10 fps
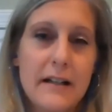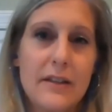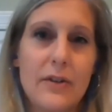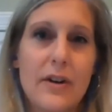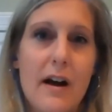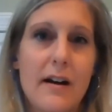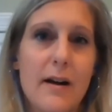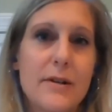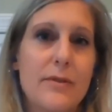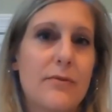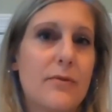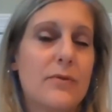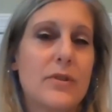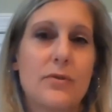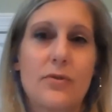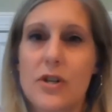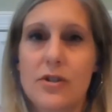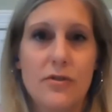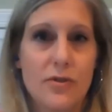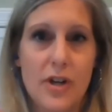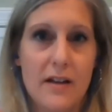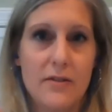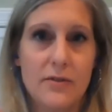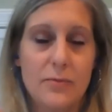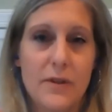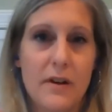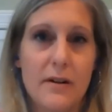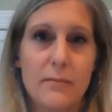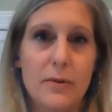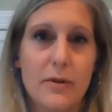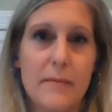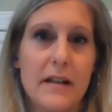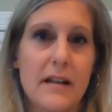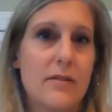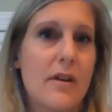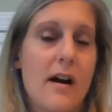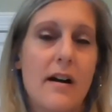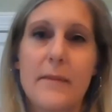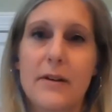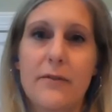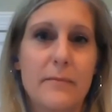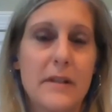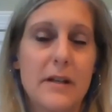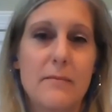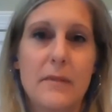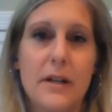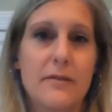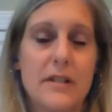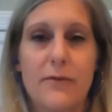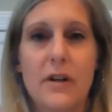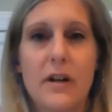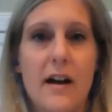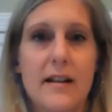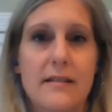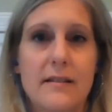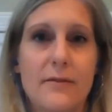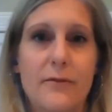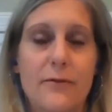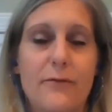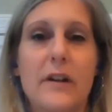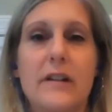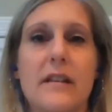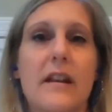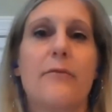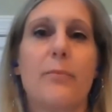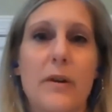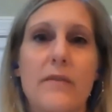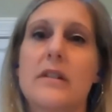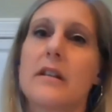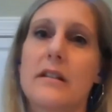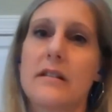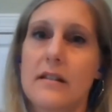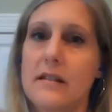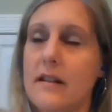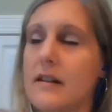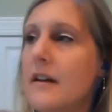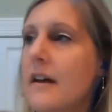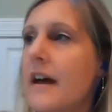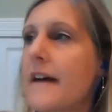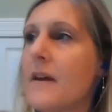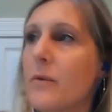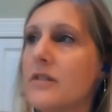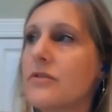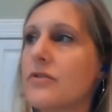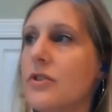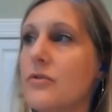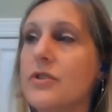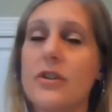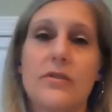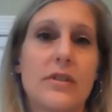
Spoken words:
They're not coming through traditional channels with unemployment, and they're not coming from the different kinds of funds that have previously existed and that we used to use the